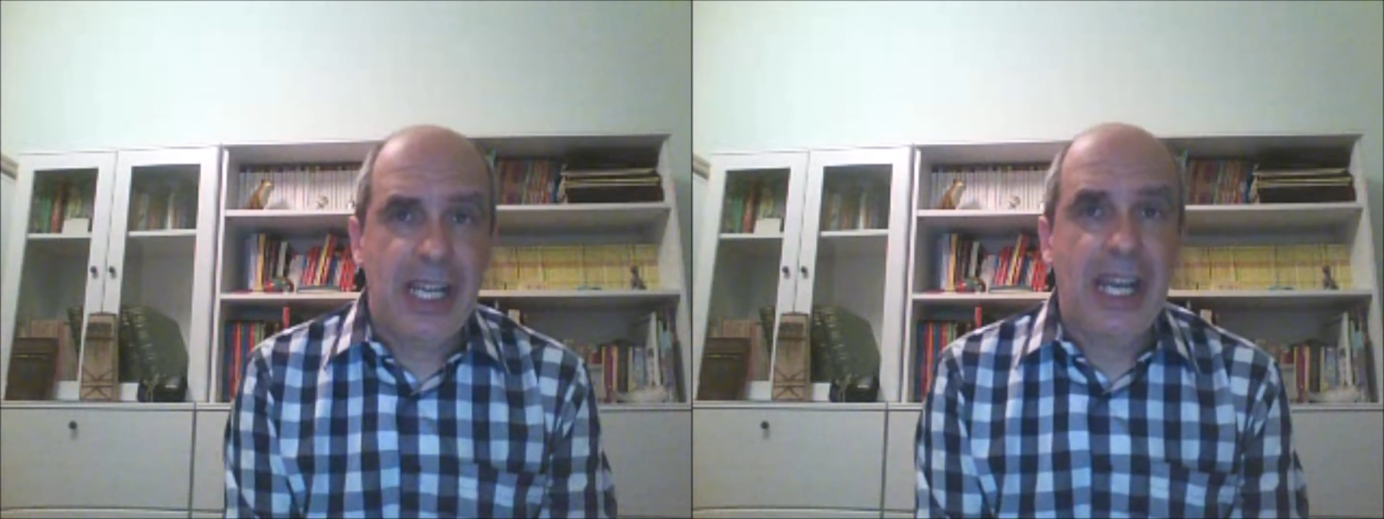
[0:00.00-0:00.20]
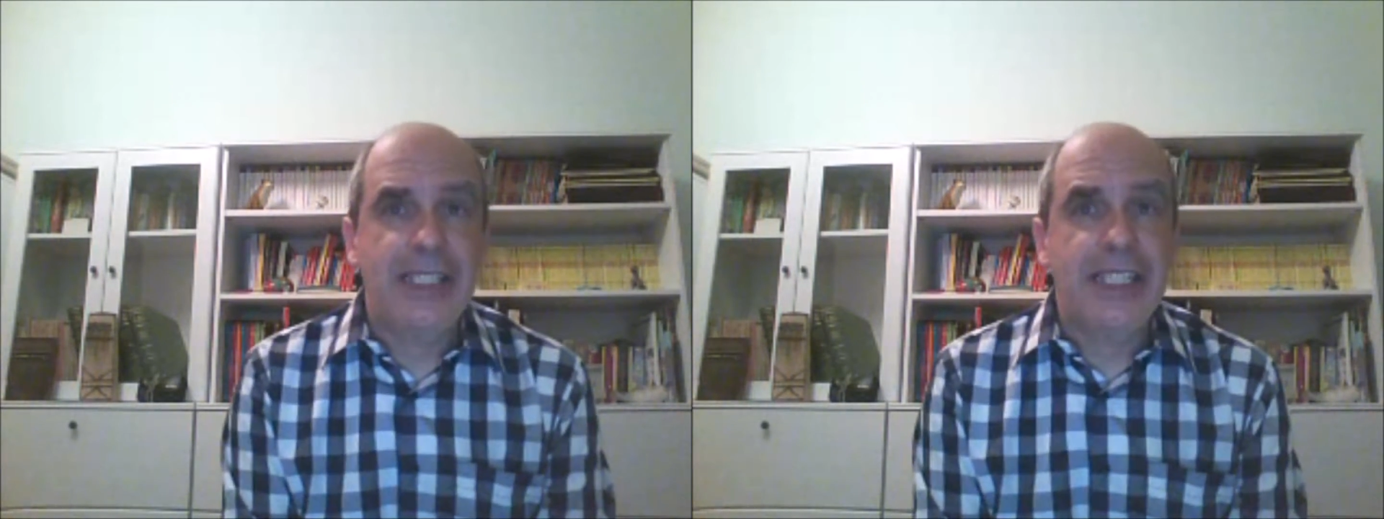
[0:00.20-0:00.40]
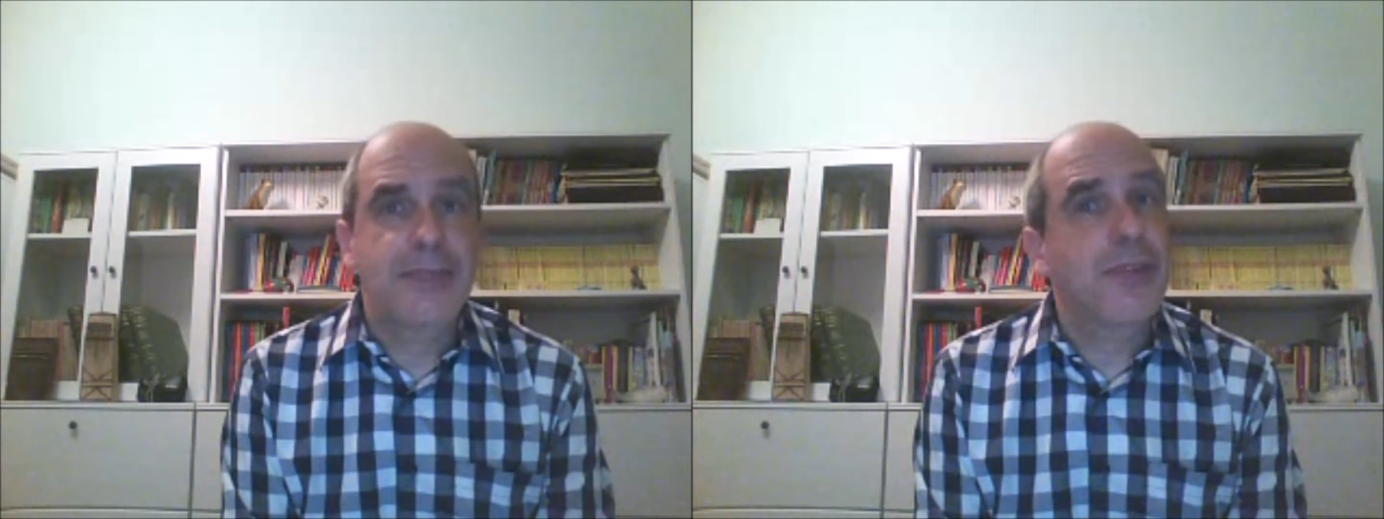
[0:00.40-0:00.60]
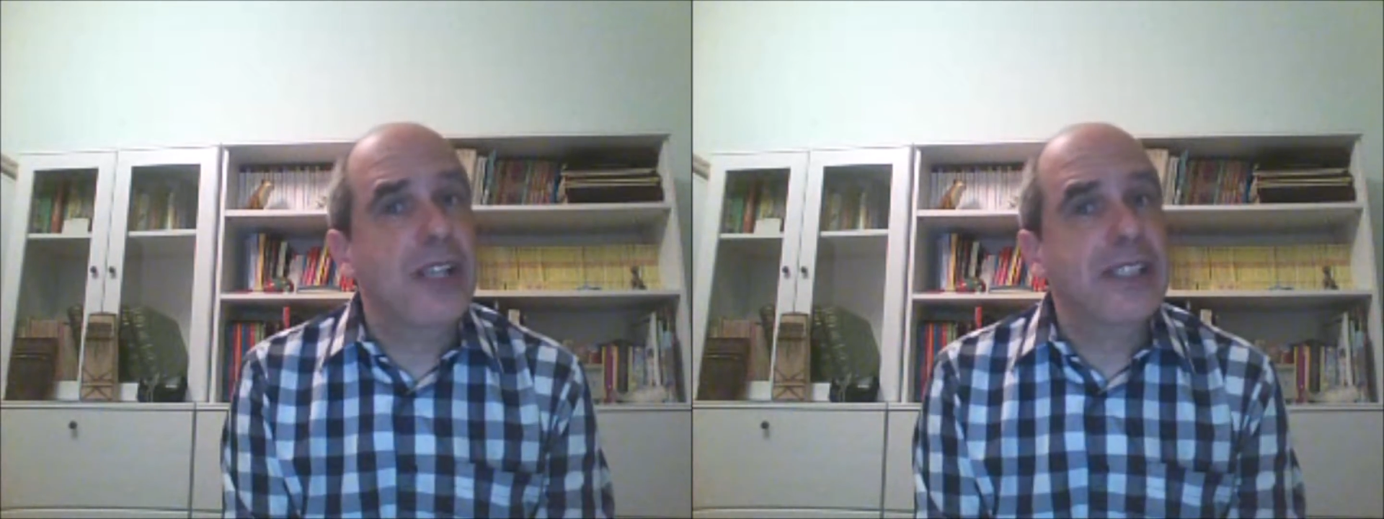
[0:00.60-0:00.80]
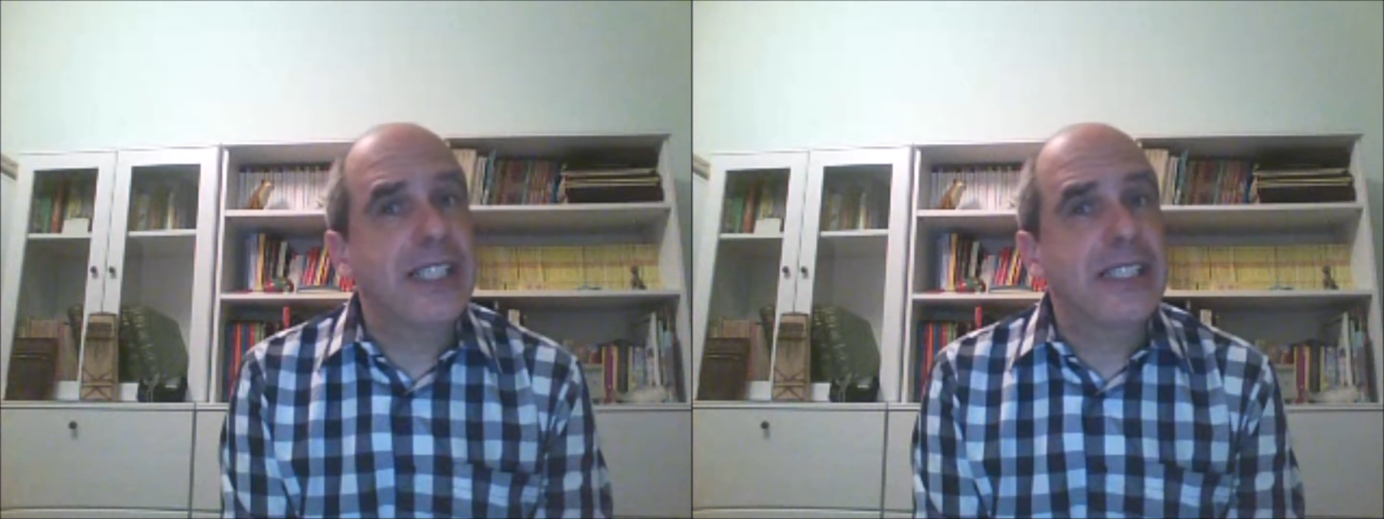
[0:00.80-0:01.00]
and this
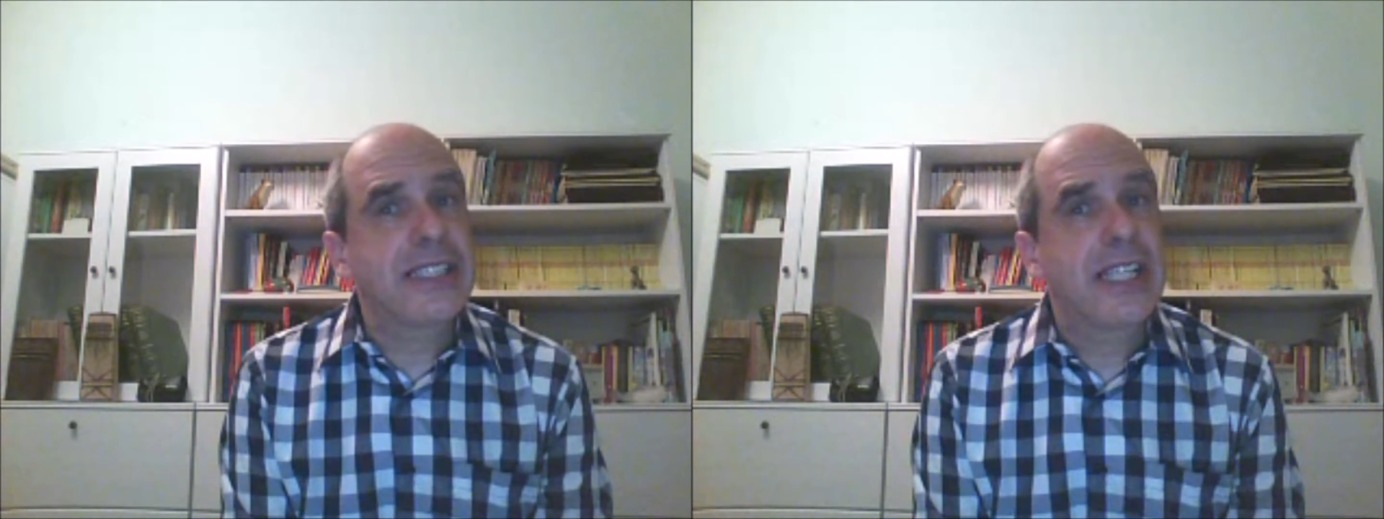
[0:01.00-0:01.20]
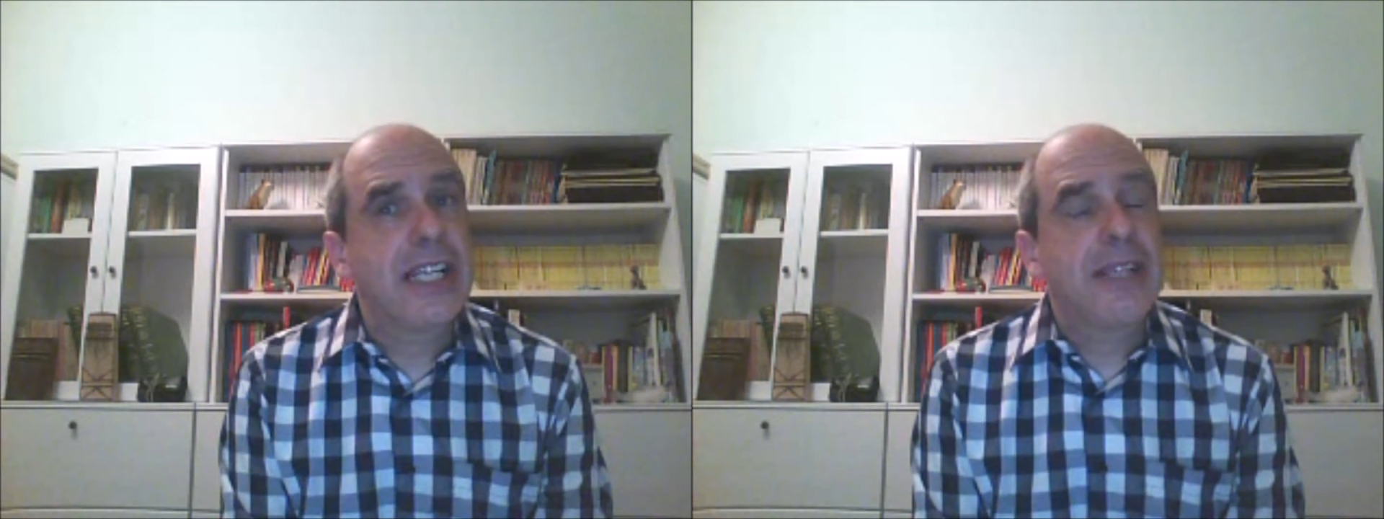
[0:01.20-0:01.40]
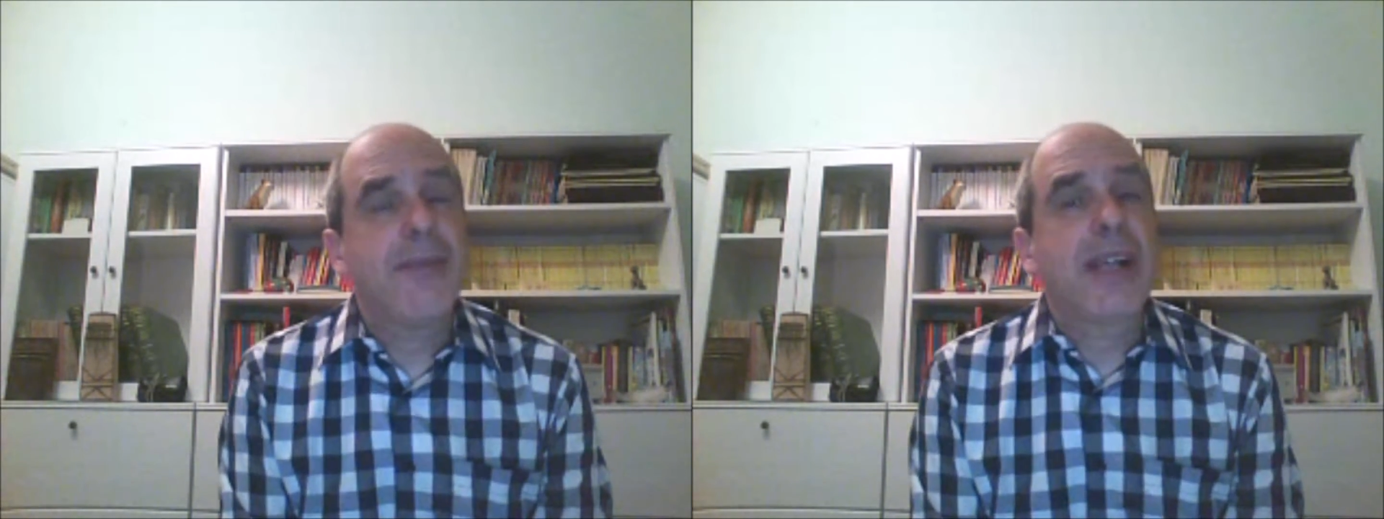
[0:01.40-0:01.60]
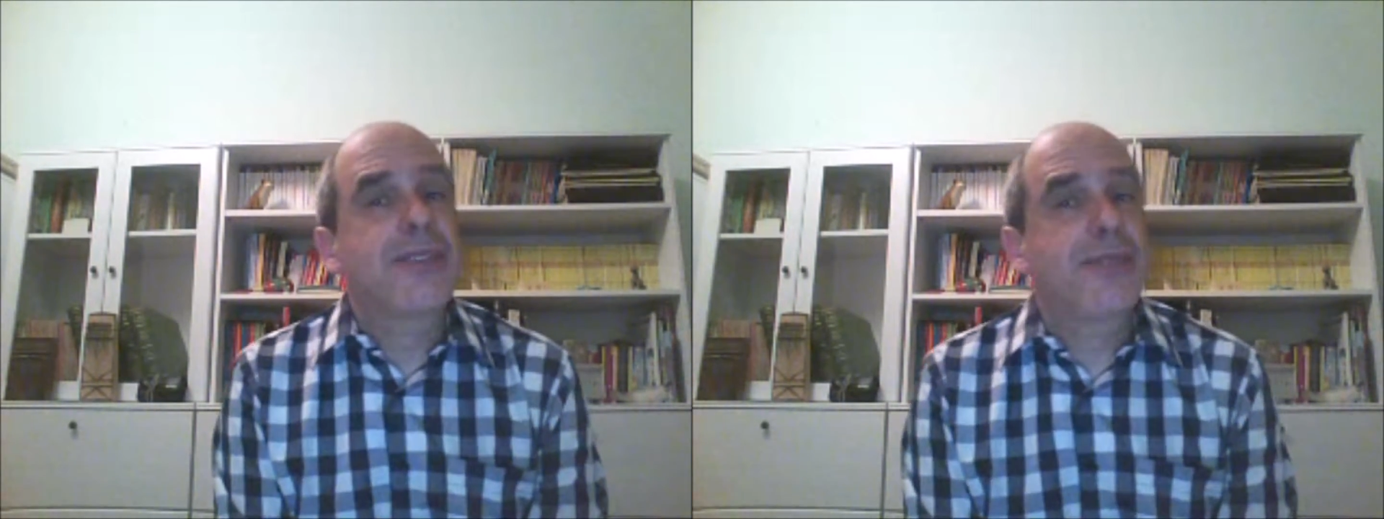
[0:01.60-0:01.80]
process must